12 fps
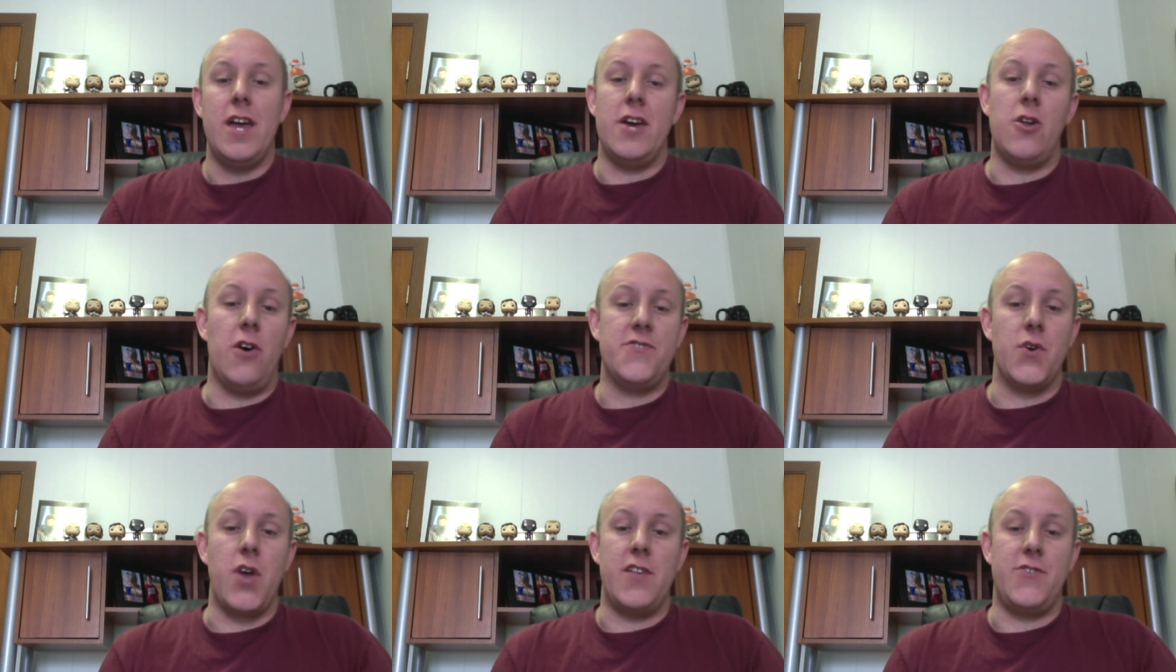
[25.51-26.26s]
It
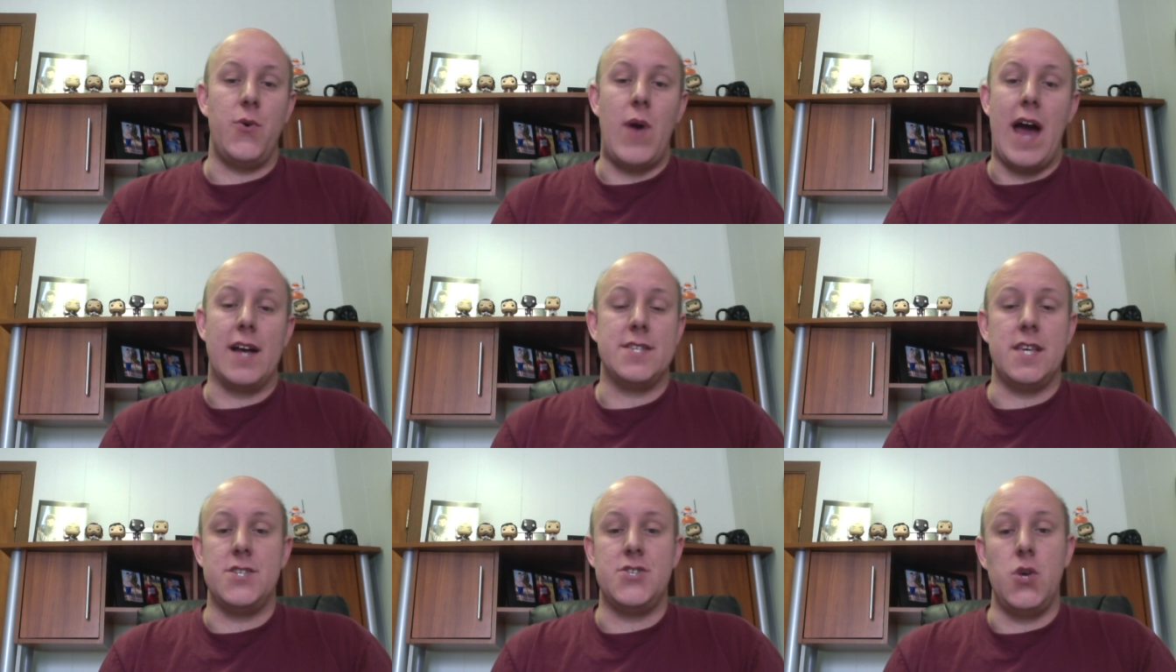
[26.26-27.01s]
also gets you
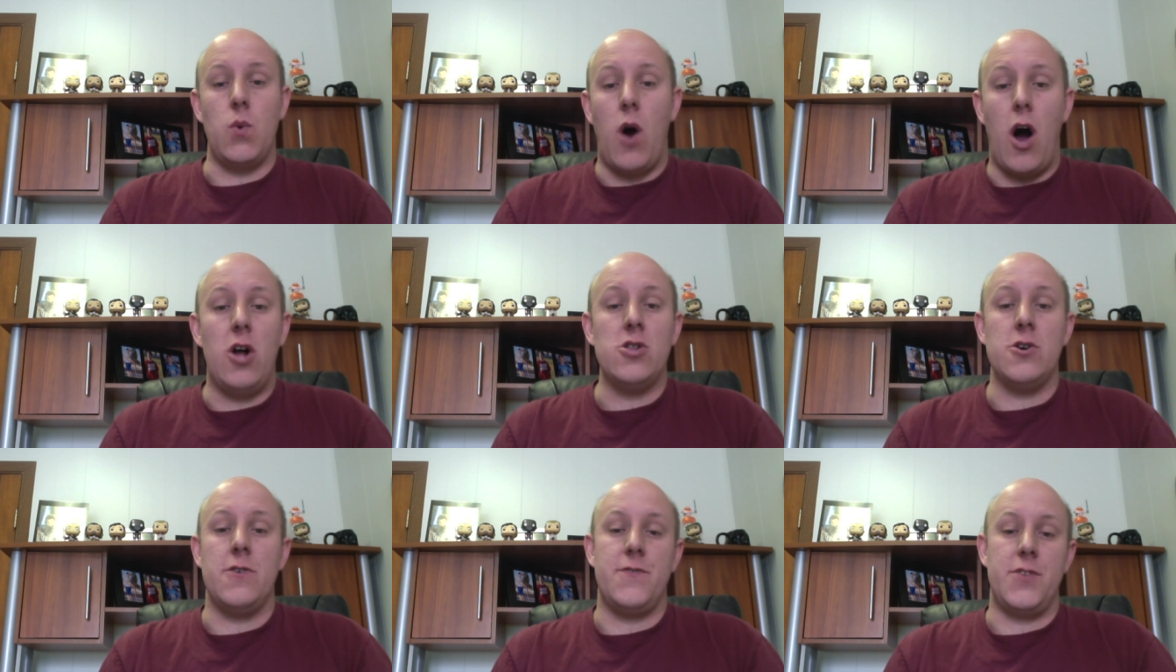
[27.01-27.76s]
access to
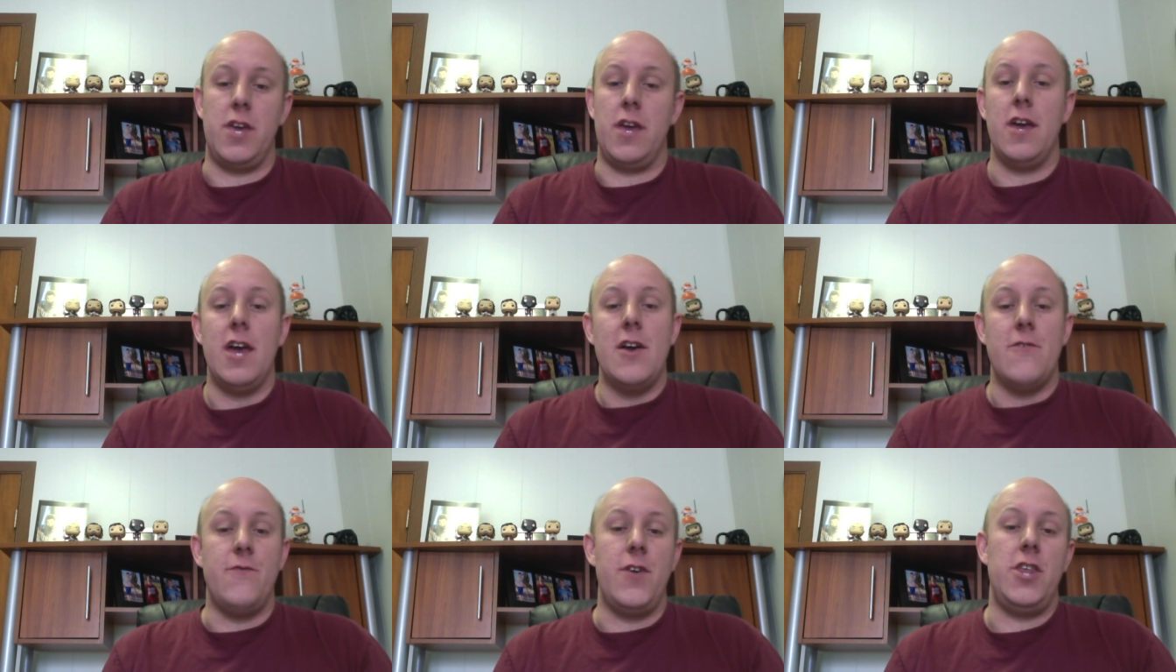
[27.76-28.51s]
all of the
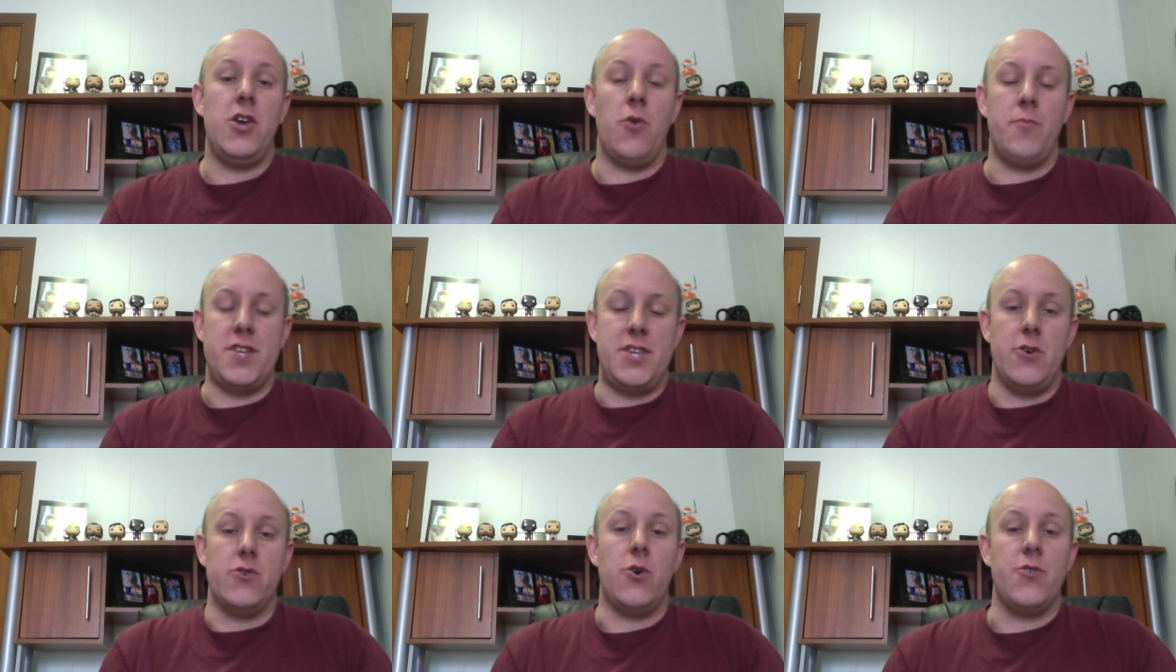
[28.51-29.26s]
video
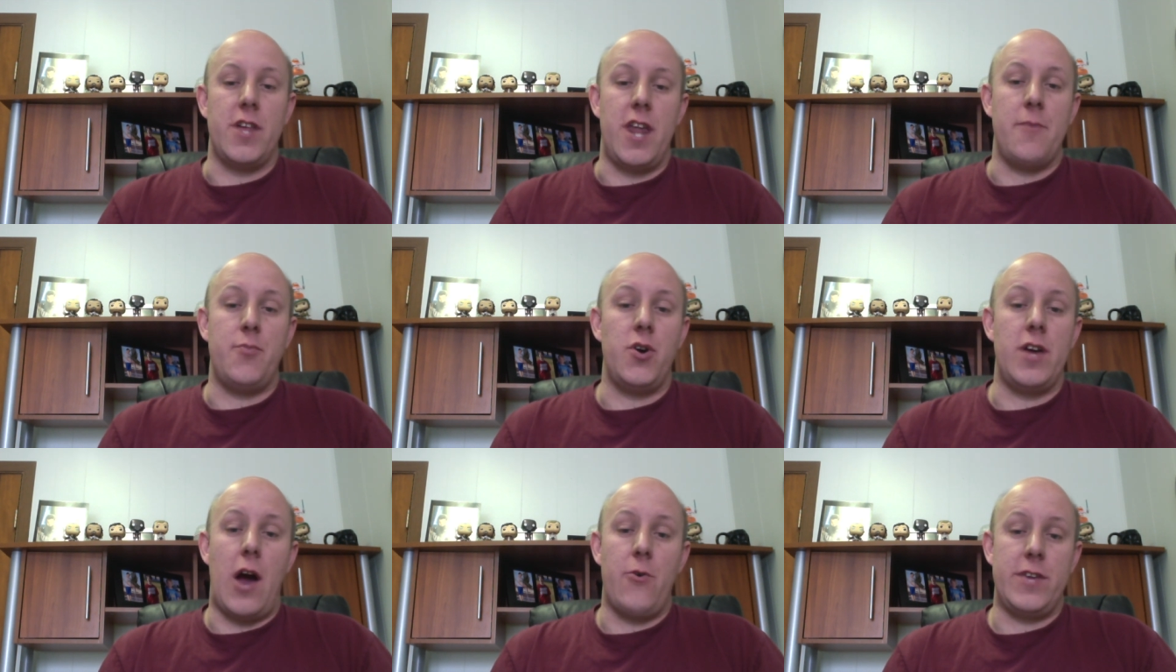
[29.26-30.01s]
material that I
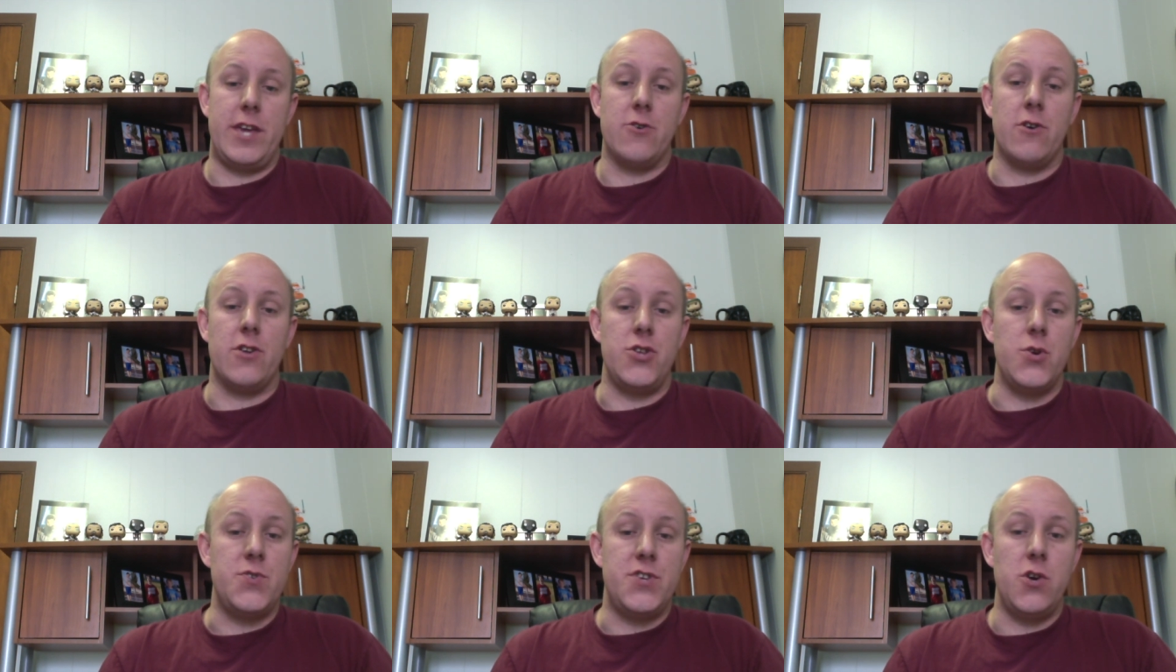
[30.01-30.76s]
put out here here on
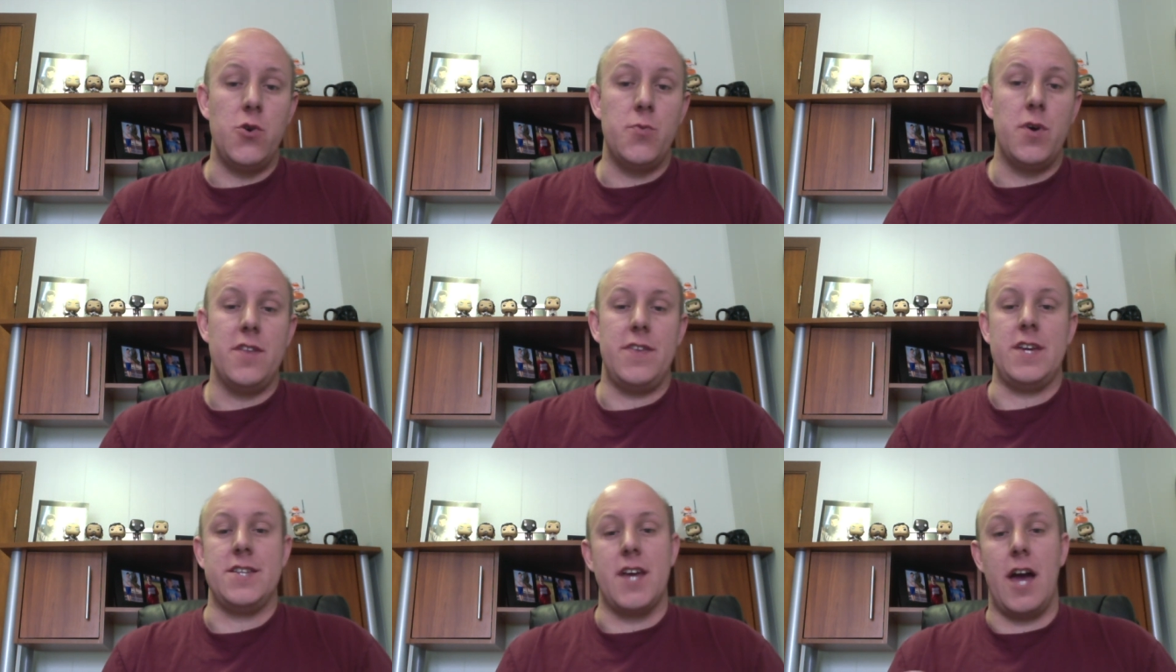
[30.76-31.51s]
YouTube,
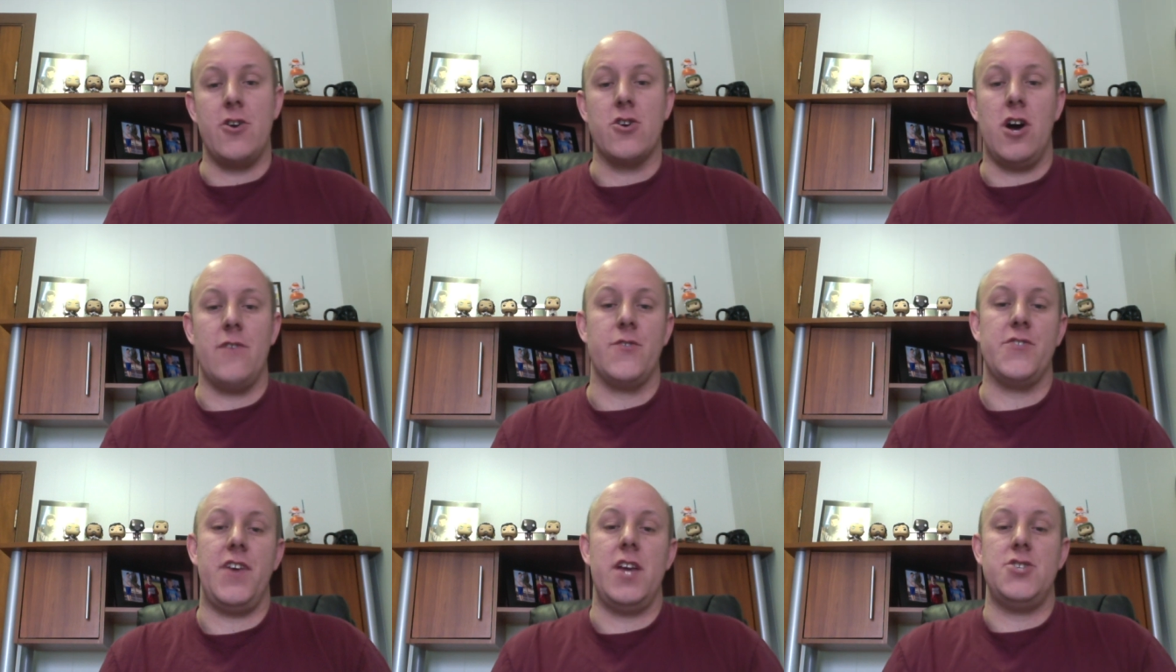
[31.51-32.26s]
the entire
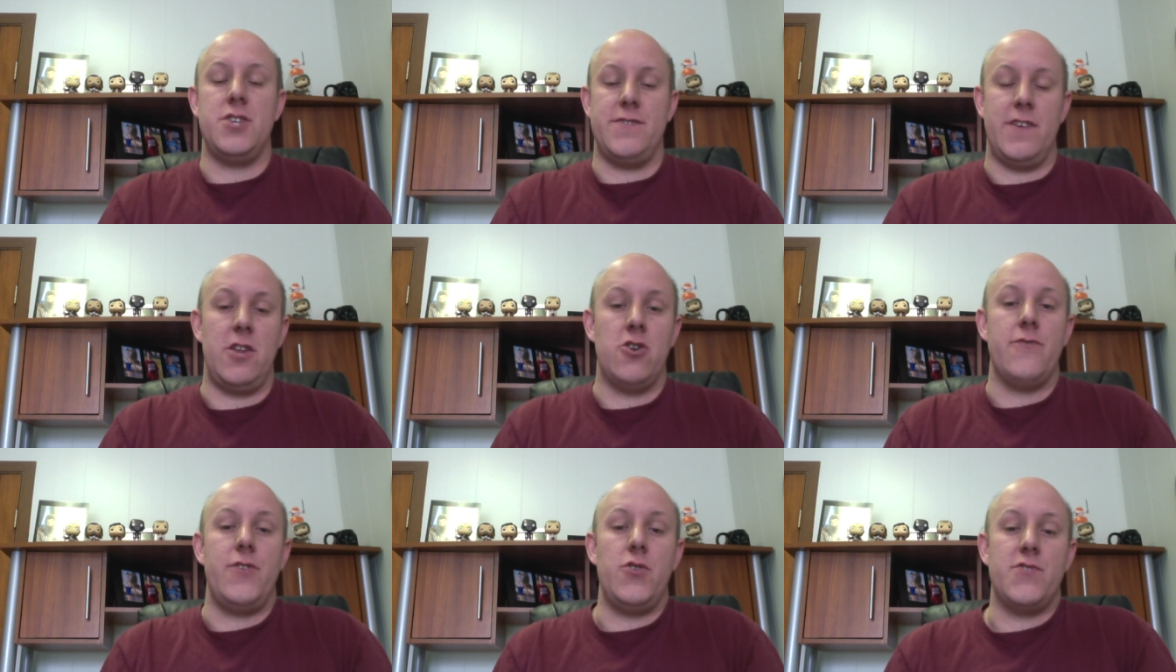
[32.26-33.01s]
conversations and
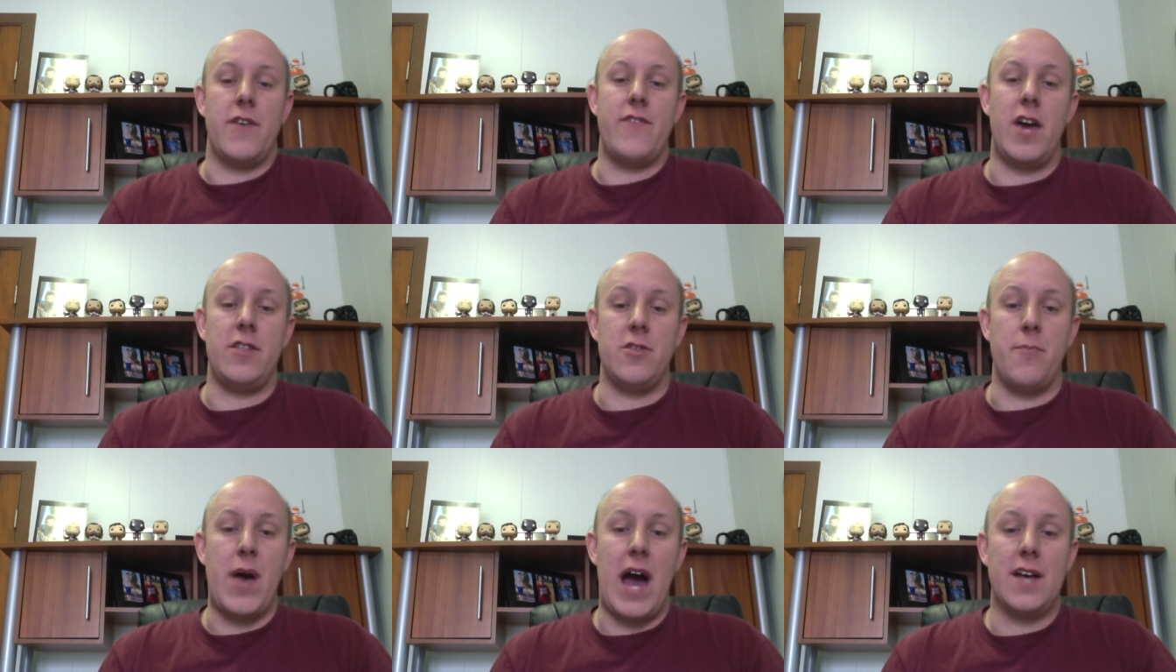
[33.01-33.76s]
interviews I've had in
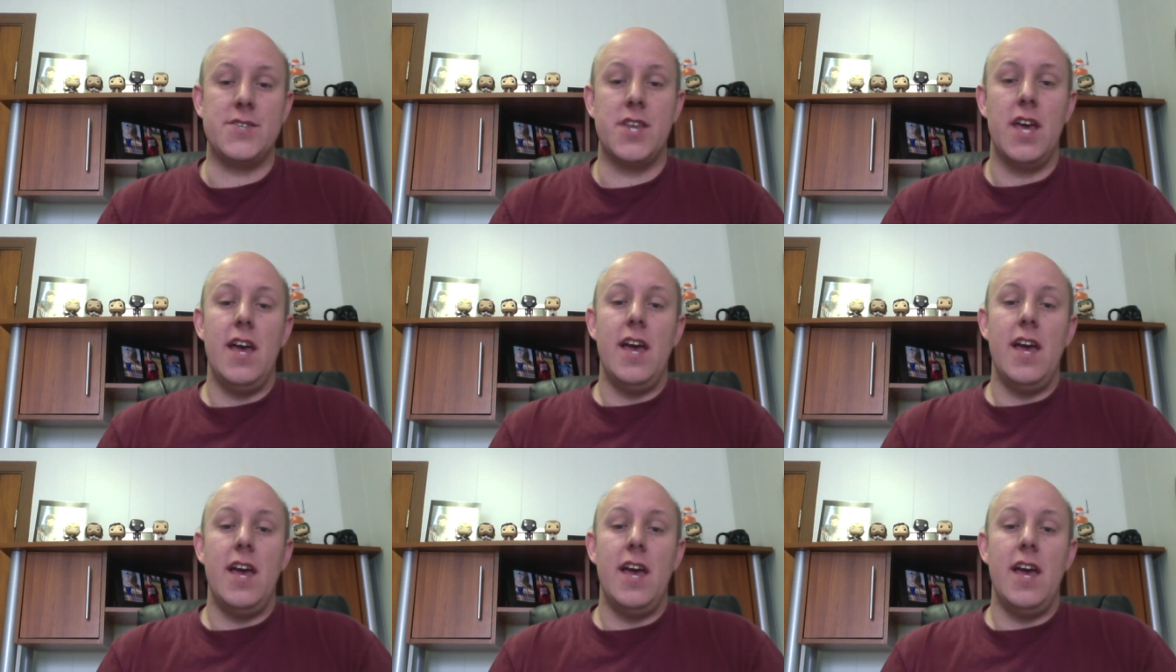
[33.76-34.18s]
the past.